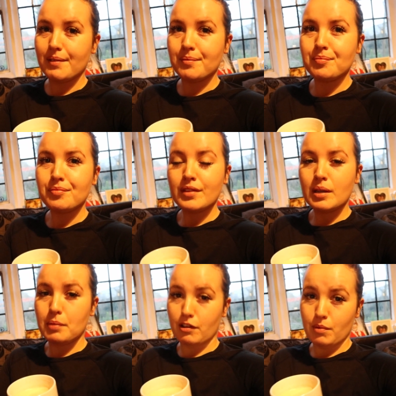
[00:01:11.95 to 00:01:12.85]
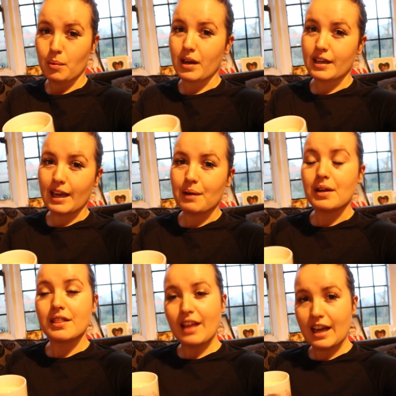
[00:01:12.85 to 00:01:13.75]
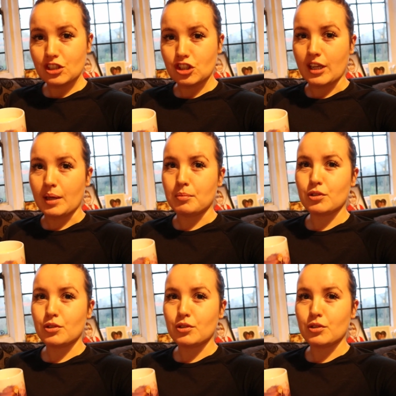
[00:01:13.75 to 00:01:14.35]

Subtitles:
a bit of my workout at that gym,